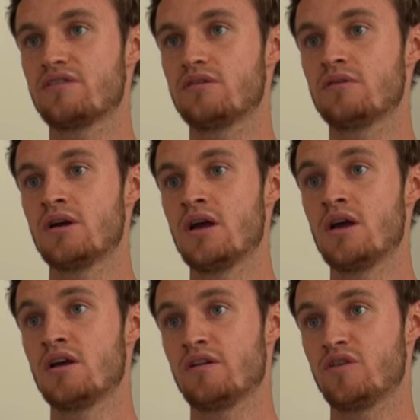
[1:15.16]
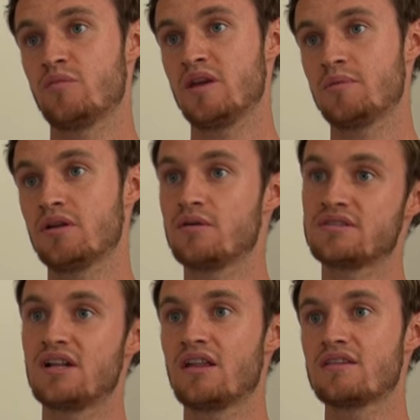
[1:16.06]
a few people who are
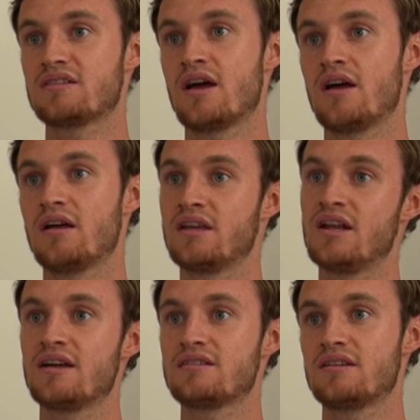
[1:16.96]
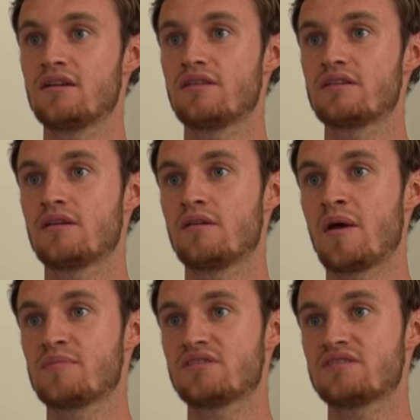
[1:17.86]
still at the United on the
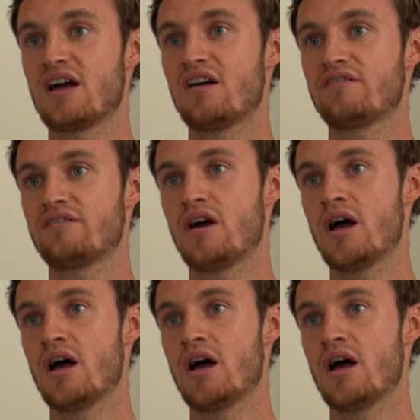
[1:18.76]
members of staff.